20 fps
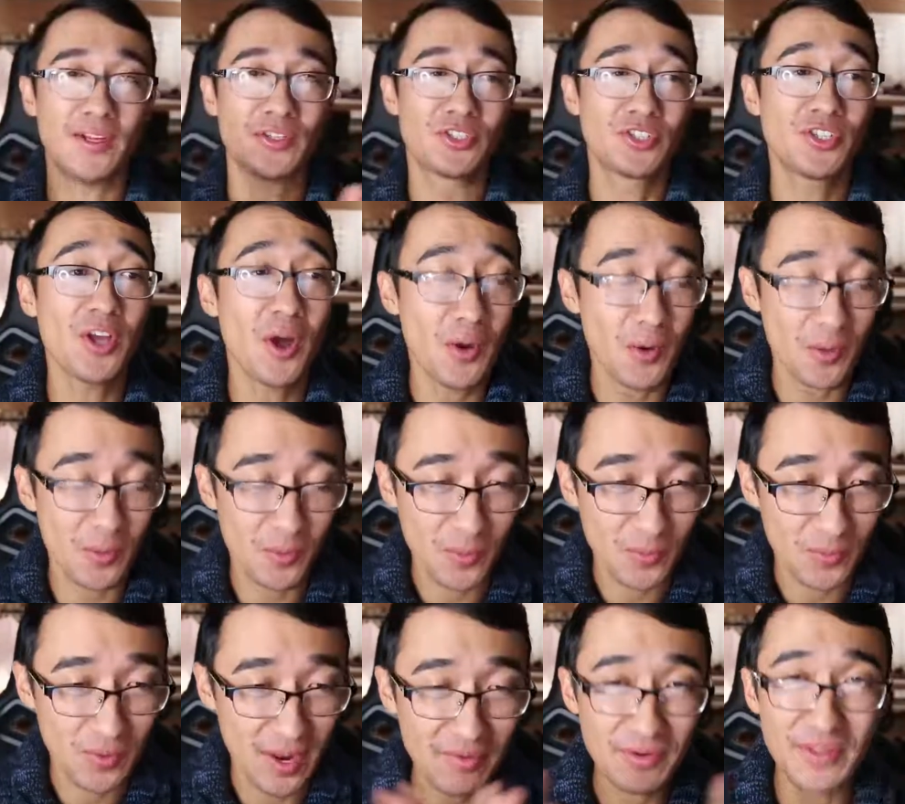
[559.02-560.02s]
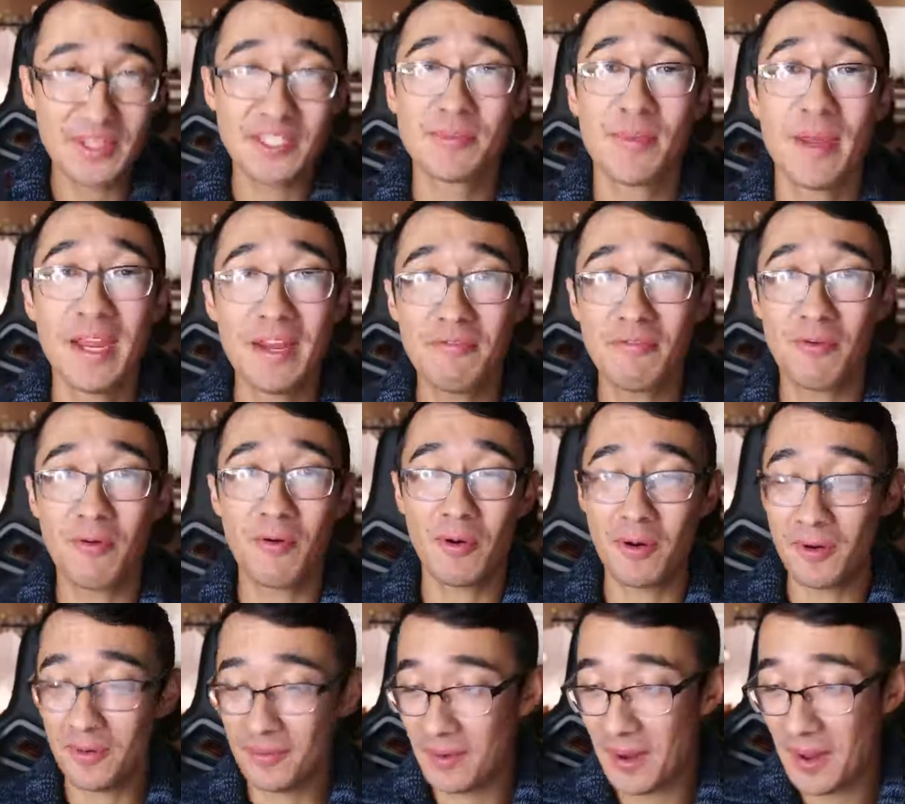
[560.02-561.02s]
so everything's paid
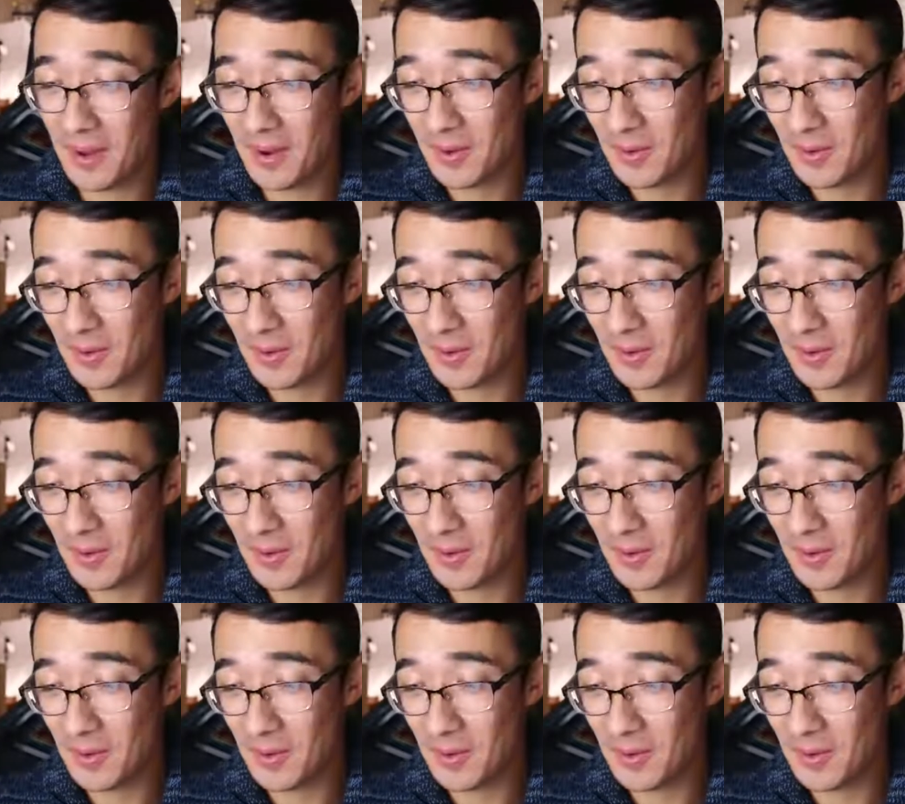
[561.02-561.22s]
for.